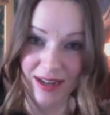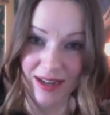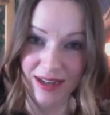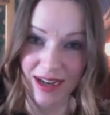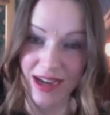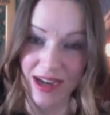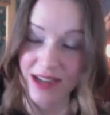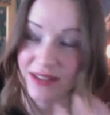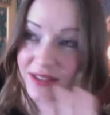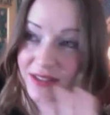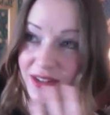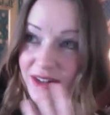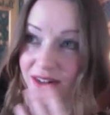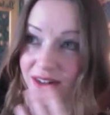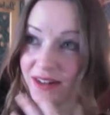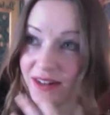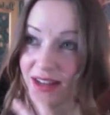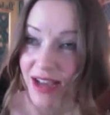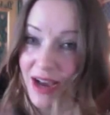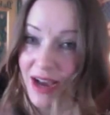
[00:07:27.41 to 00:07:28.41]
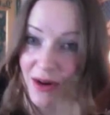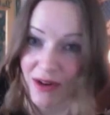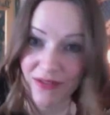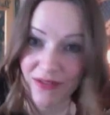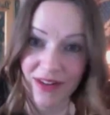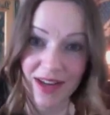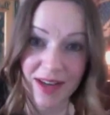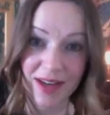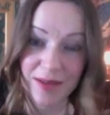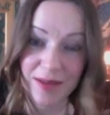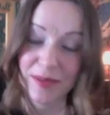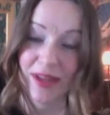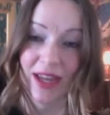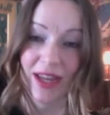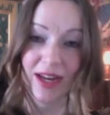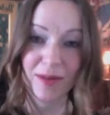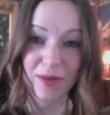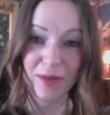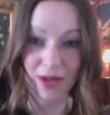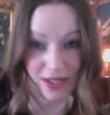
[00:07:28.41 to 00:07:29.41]
I learned how often I
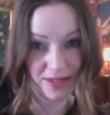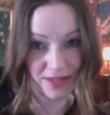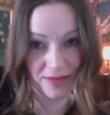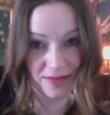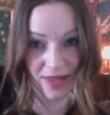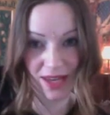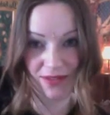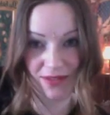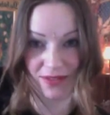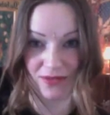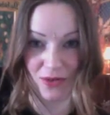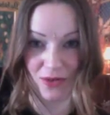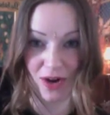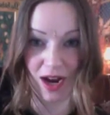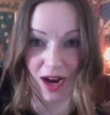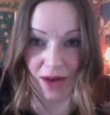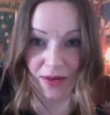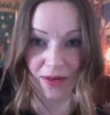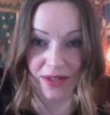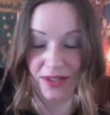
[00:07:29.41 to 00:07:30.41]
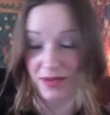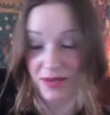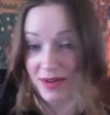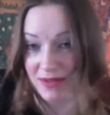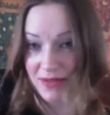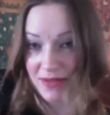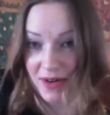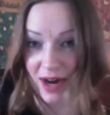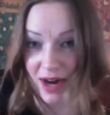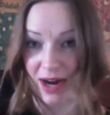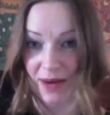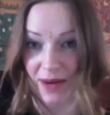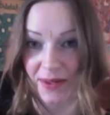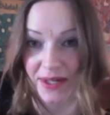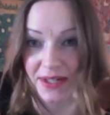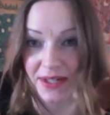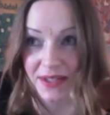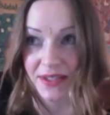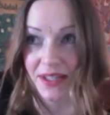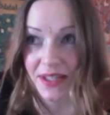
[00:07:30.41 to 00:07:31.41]
complain, approximately every 4 hours, 3 to 4
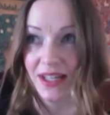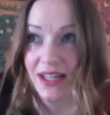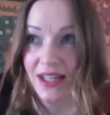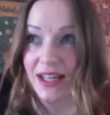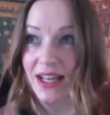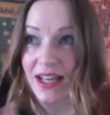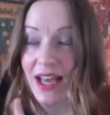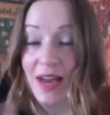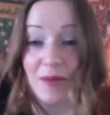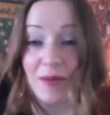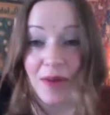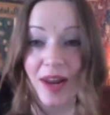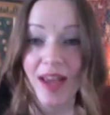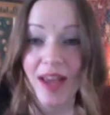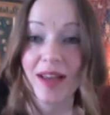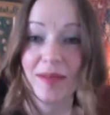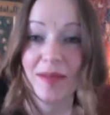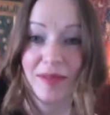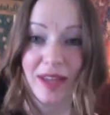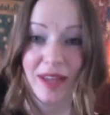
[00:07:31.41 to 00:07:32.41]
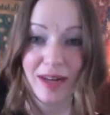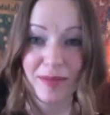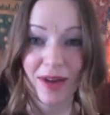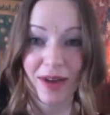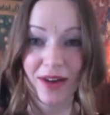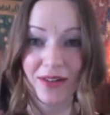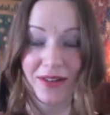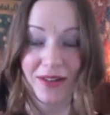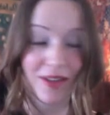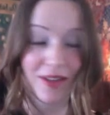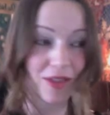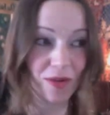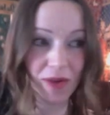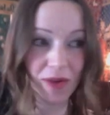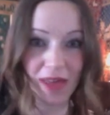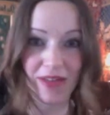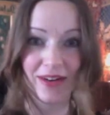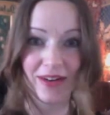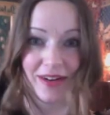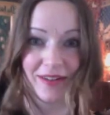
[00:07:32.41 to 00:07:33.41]
hours, and what I complain about, the
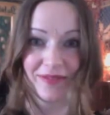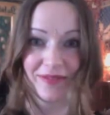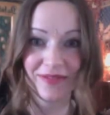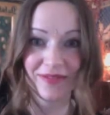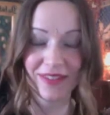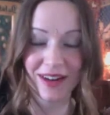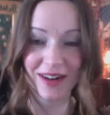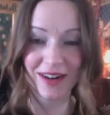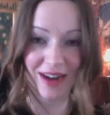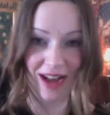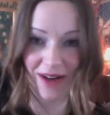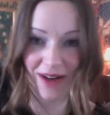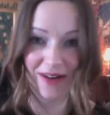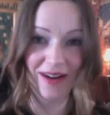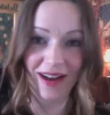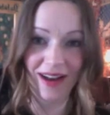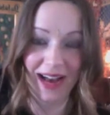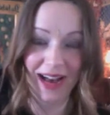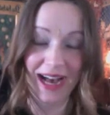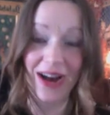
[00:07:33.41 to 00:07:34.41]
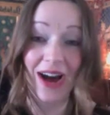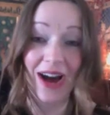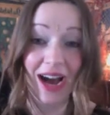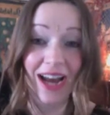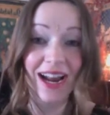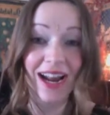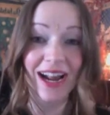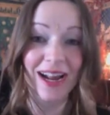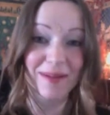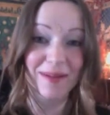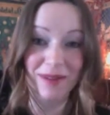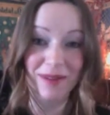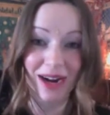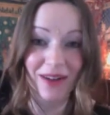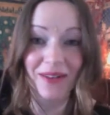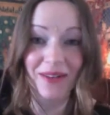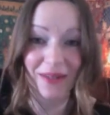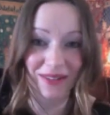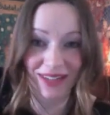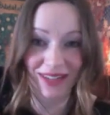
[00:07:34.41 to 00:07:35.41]
weather, or how hot I am or how
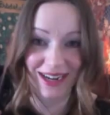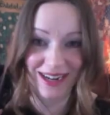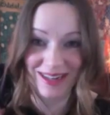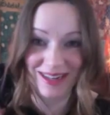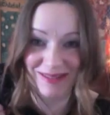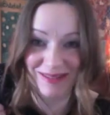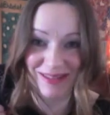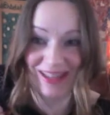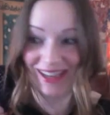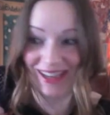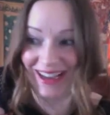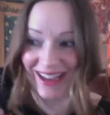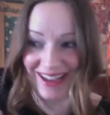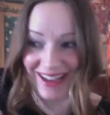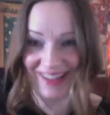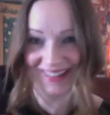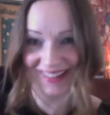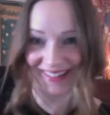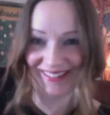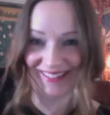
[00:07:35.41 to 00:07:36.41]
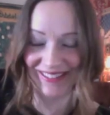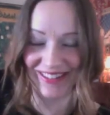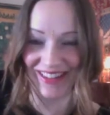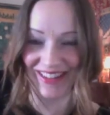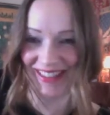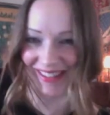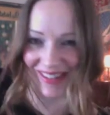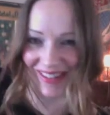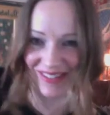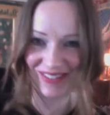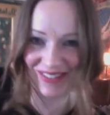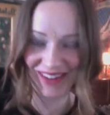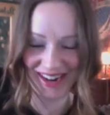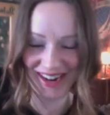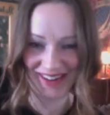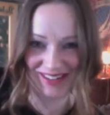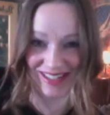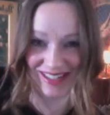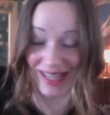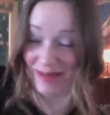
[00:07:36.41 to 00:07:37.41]
cold I am. 3 or 4
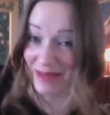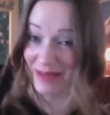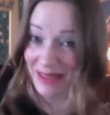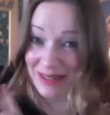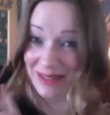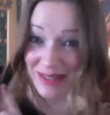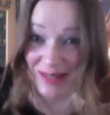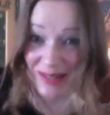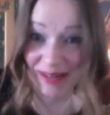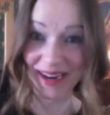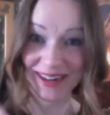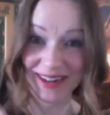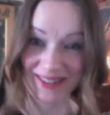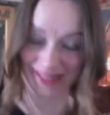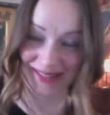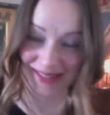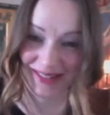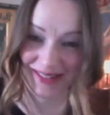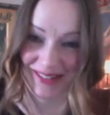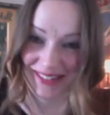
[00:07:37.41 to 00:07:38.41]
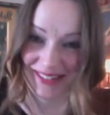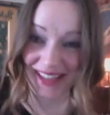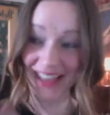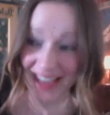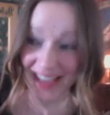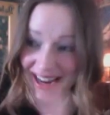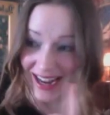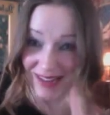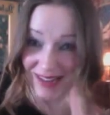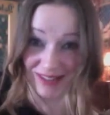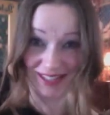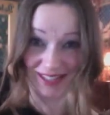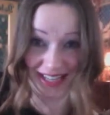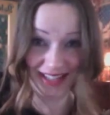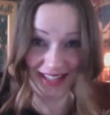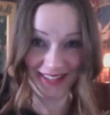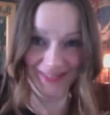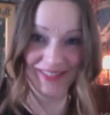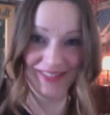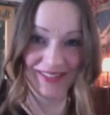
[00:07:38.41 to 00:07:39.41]
hours, I'm either too hot or too cold. And I will tell
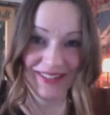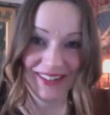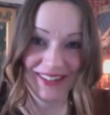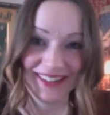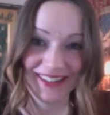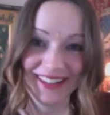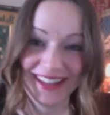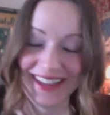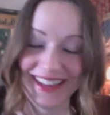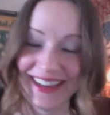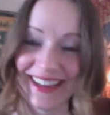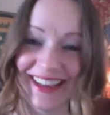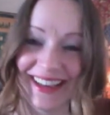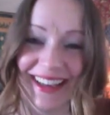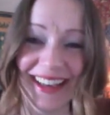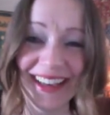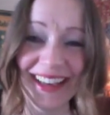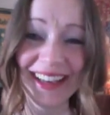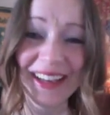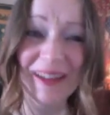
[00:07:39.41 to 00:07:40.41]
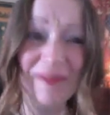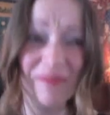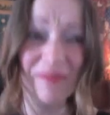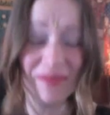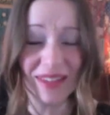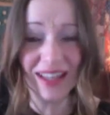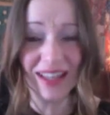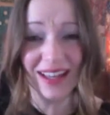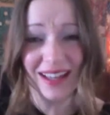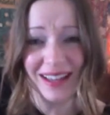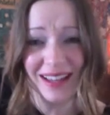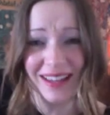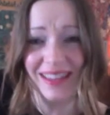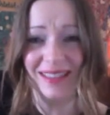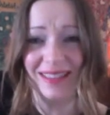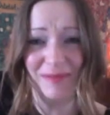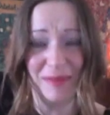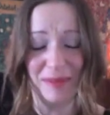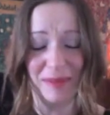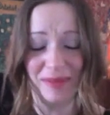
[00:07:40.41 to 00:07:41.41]
everyone, like,
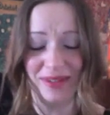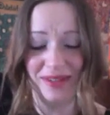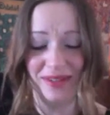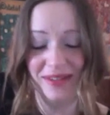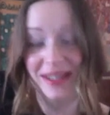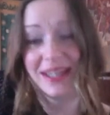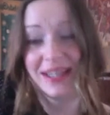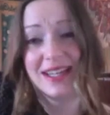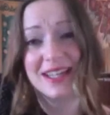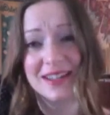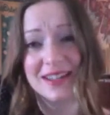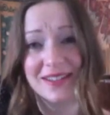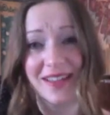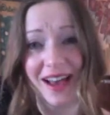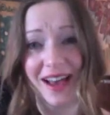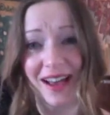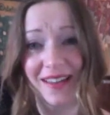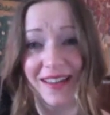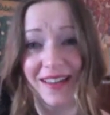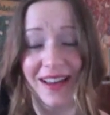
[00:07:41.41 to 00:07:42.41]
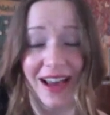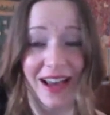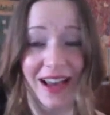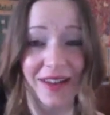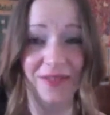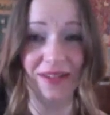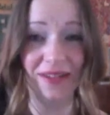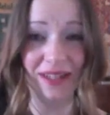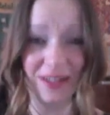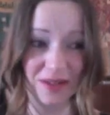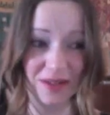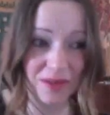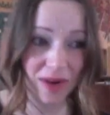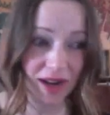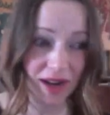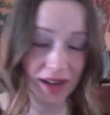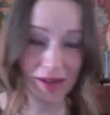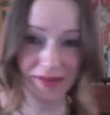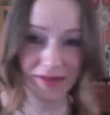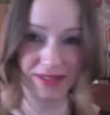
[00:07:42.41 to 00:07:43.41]
people don't need to hear that. Like, I don't need to
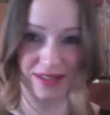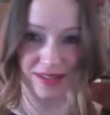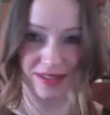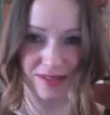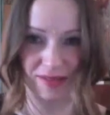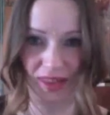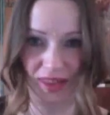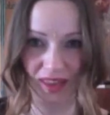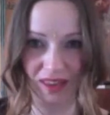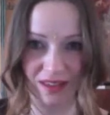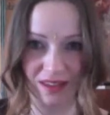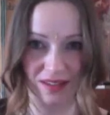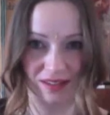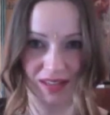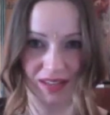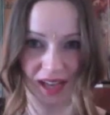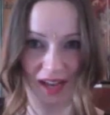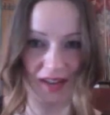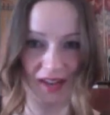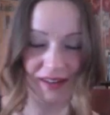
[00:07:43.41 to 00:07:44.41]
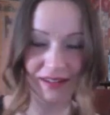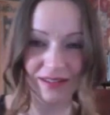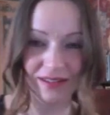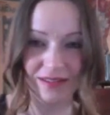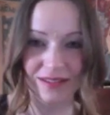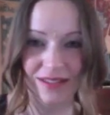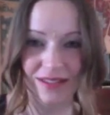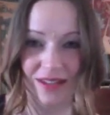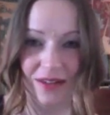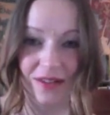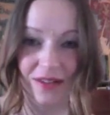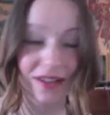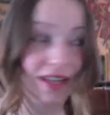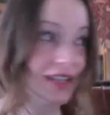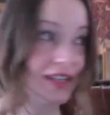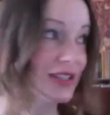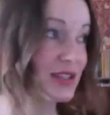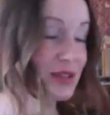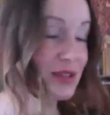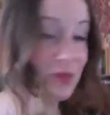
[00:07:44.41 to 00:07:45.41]
walk up the stairs and be like, oh, it's hot or oh, it's cold. I
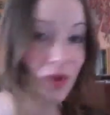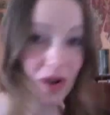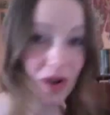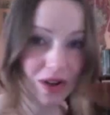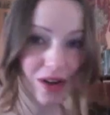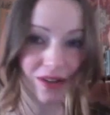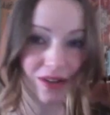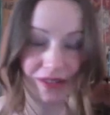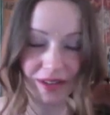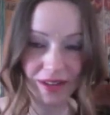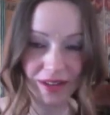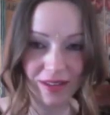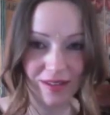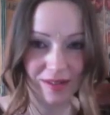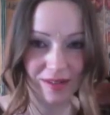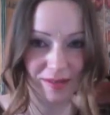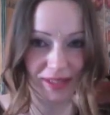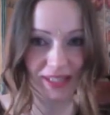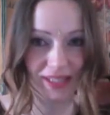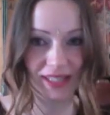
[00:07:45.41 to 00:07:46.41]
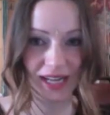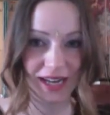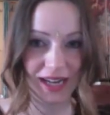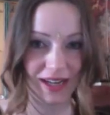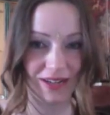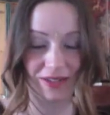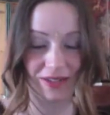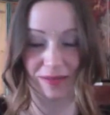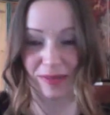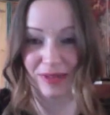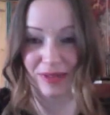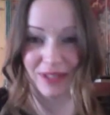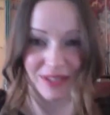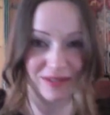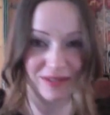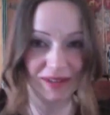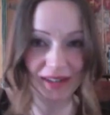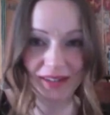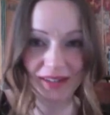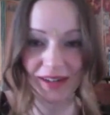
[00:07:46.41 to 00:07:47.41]
can just walk over to the thermostat or put a
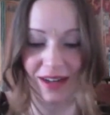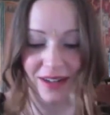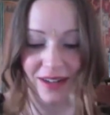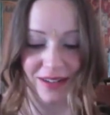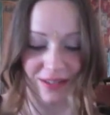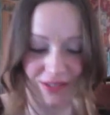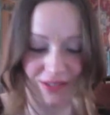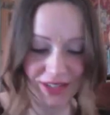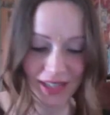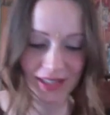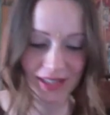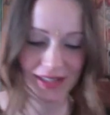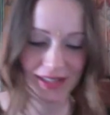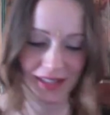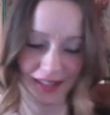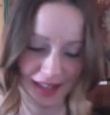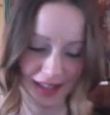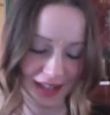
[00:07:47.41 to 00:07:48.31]
sweater on or adjust it.